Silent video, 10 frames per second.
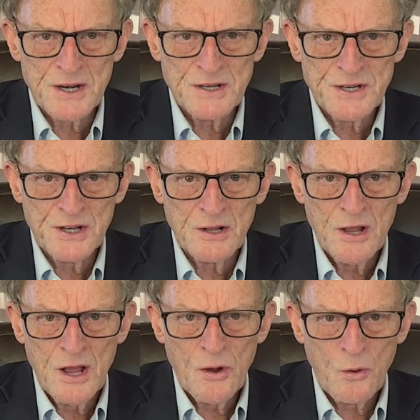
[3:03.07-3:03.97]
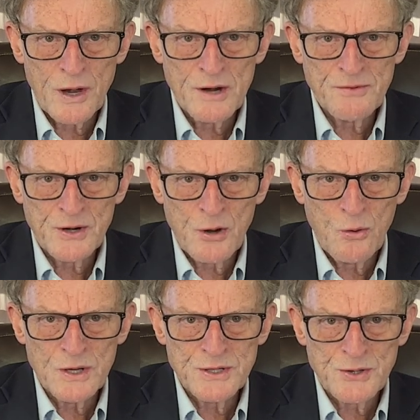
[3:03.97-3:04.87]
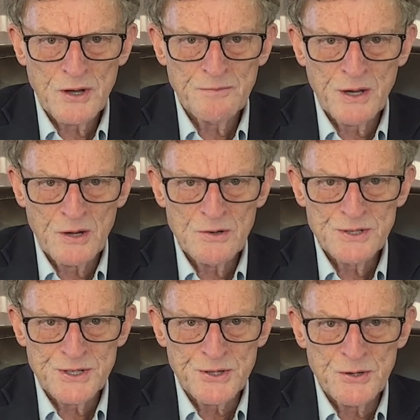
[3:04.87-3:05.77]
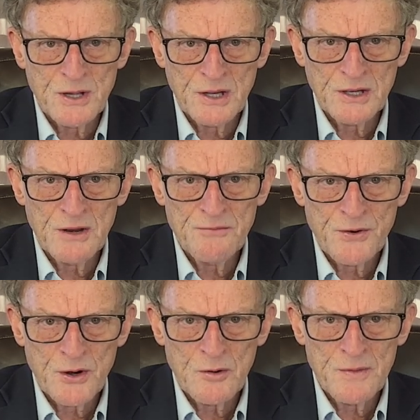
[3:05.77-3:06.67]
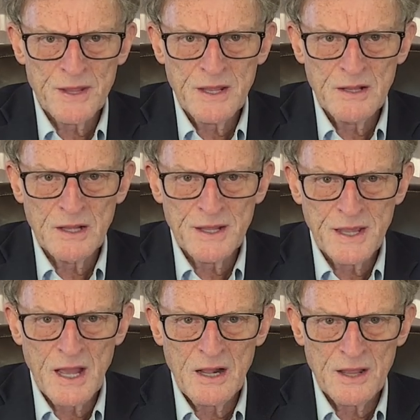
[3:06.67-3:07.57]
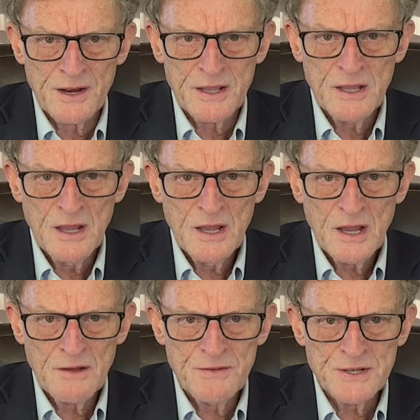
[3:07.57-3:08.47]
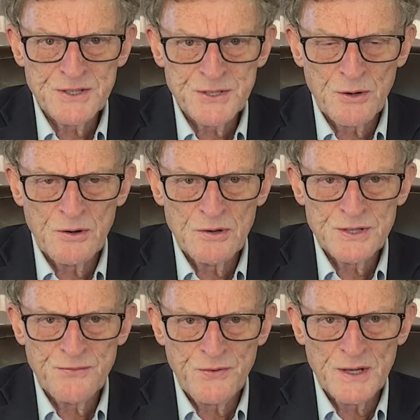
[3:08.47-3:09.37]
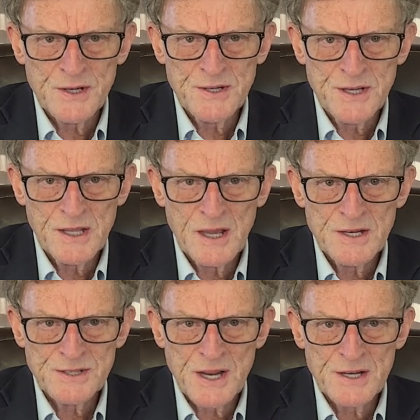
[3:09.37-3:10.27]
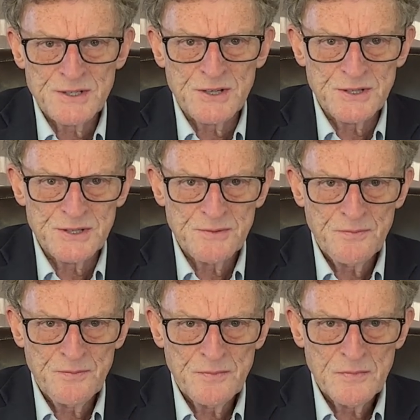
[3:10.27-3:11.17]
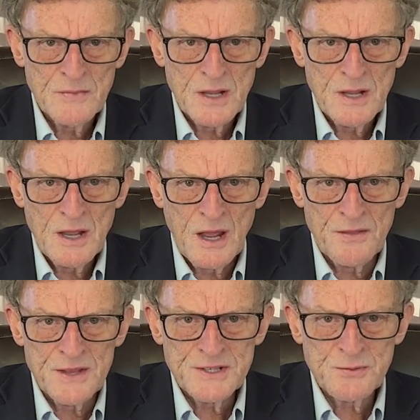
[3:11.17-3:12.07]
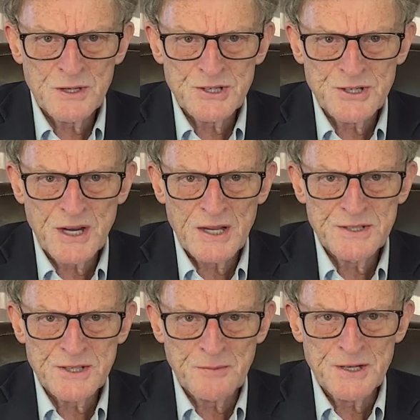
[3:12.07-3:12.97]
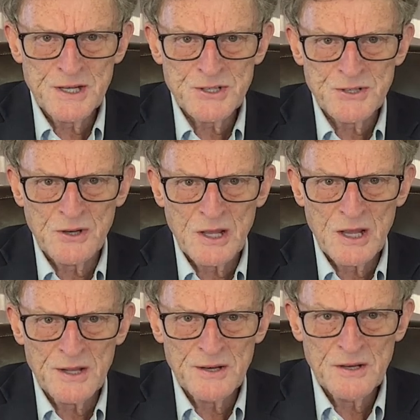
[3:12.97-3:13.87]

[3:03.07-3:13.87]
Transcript: until whatever court Trump goes to can confirm the illegality of this Soros-funded DA's actions. And this one sheds some additional light.